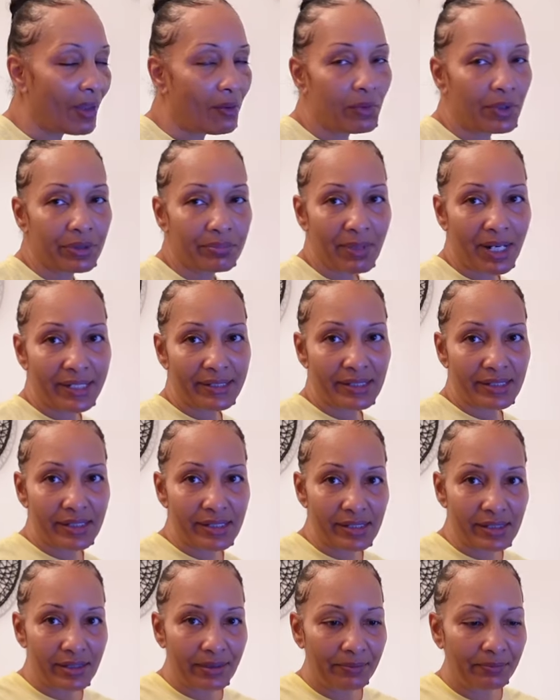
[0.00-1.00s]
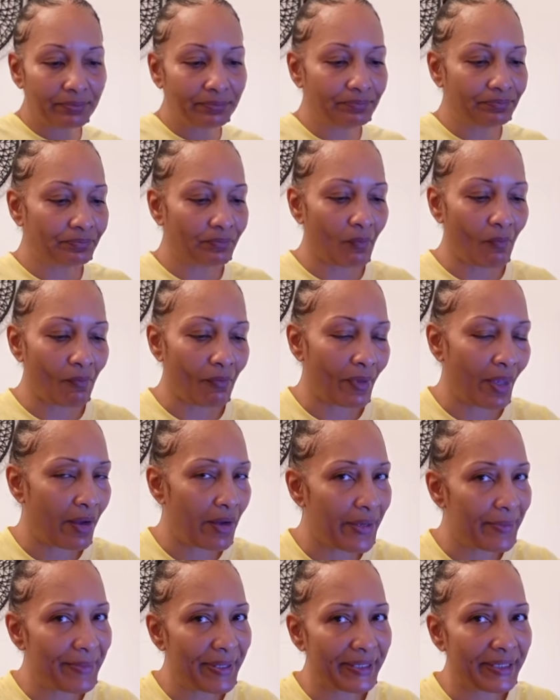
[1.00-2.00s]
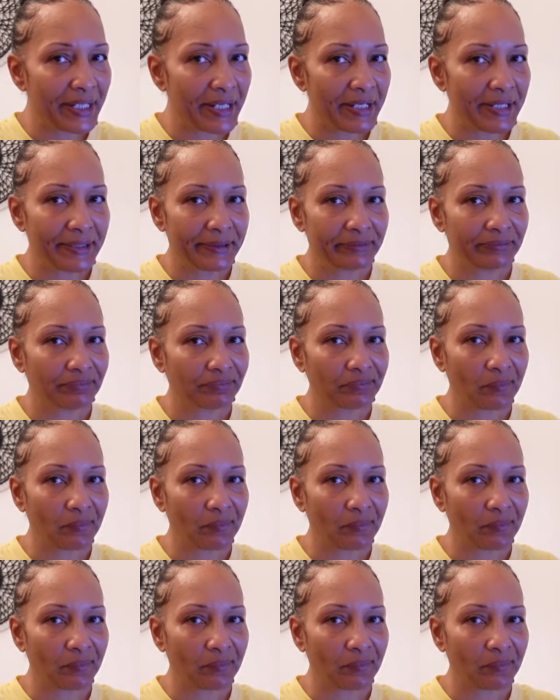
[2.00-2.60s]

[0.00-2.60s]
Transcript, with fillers: with my system. Oh my God.